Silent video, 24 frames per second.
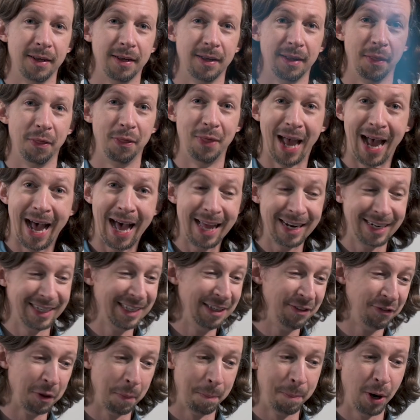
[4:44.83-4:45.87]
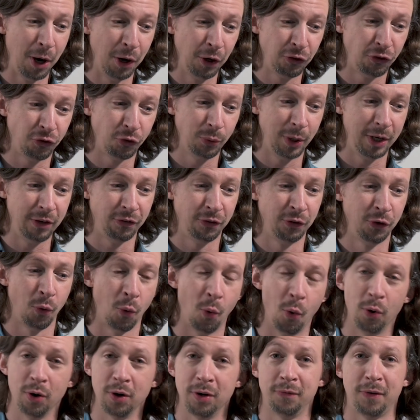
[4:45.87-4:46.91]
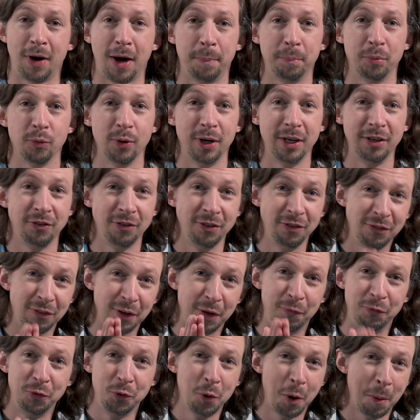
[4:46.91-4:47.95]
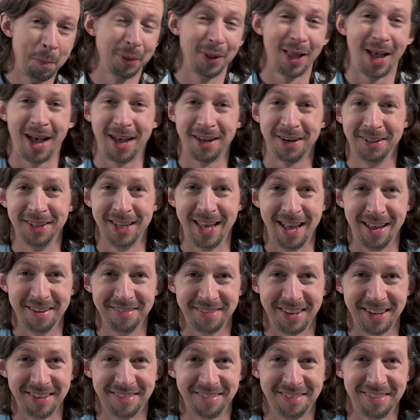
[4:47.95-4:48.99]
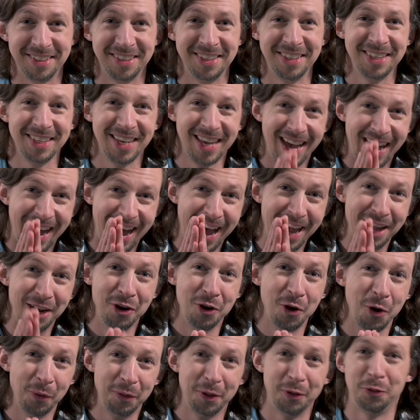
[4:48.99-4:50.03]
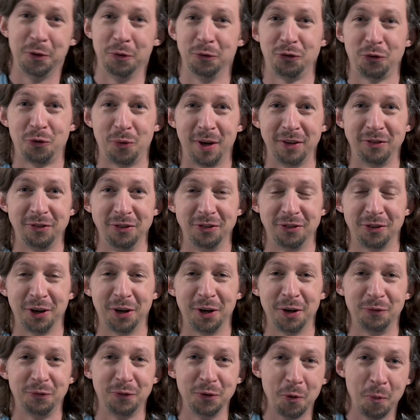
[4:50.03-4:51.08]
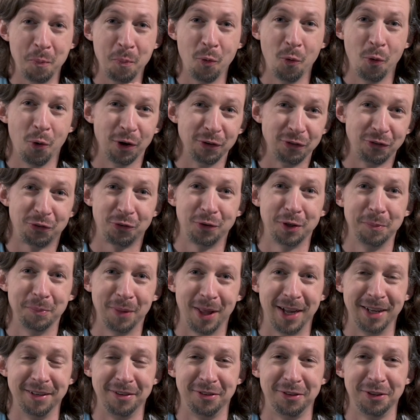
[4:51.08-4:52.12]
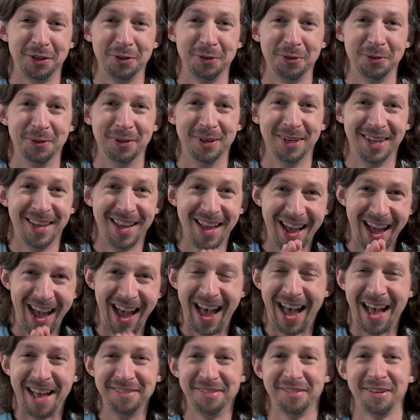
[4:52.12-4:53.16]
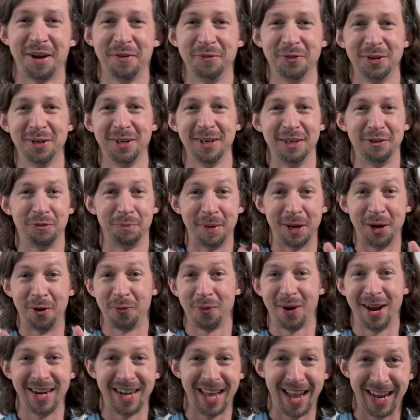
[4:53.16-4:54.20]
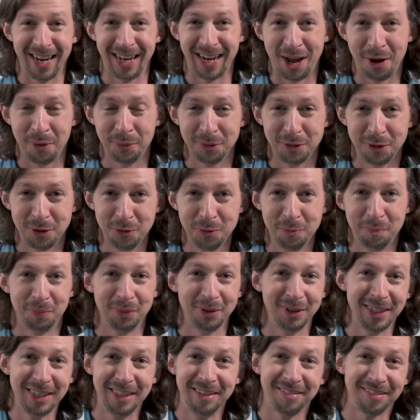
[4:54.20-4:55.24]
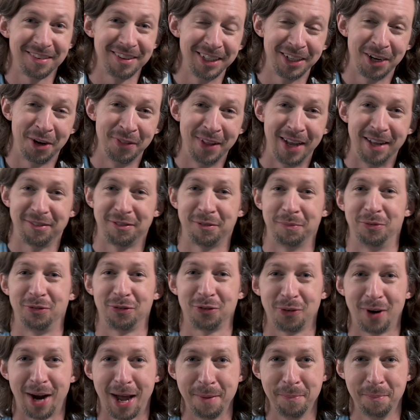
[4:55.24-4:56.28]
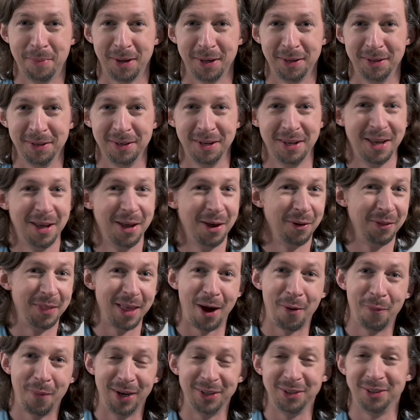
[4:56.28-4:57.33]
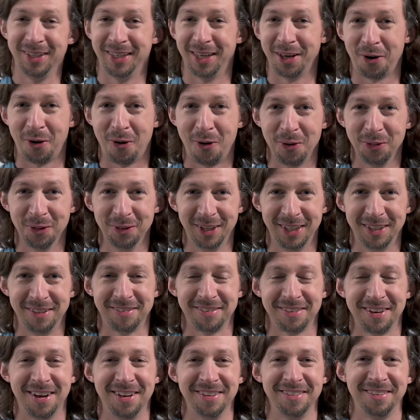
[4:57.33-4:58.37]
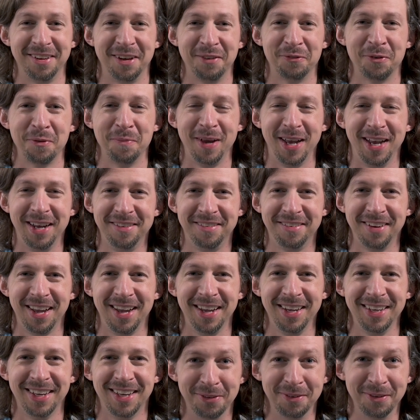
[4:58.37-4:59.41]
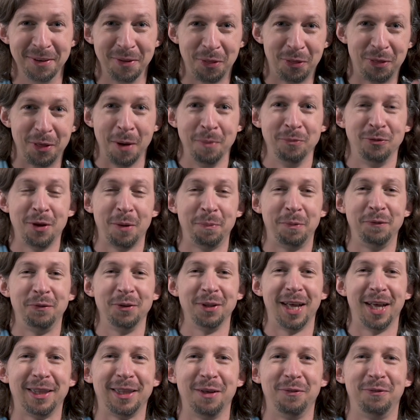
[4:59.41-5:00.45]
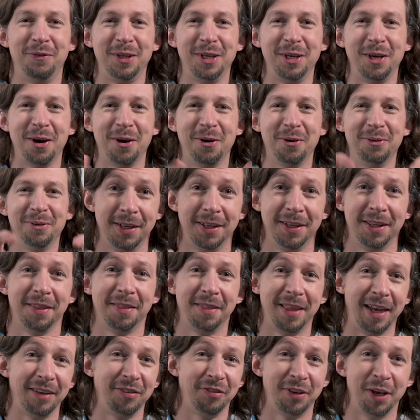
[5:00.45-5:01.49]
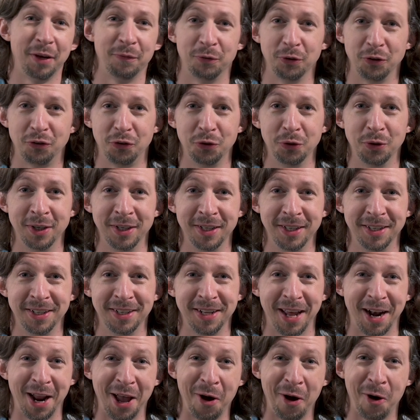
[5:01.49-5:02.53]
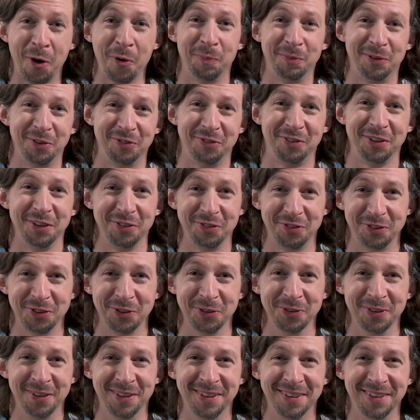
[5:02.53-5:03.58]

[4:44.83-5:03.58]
That is the punctuation order of operations. If you apply it on the SAT, I know that those questions are going to feel more streamlined to you. As ever, it's been great hanging out with you. Please click on that subscribe button. That way you can get all the latest content from AJ. Thumbs up if you the video. Thanks again for tuning in, and I hope to see you soon.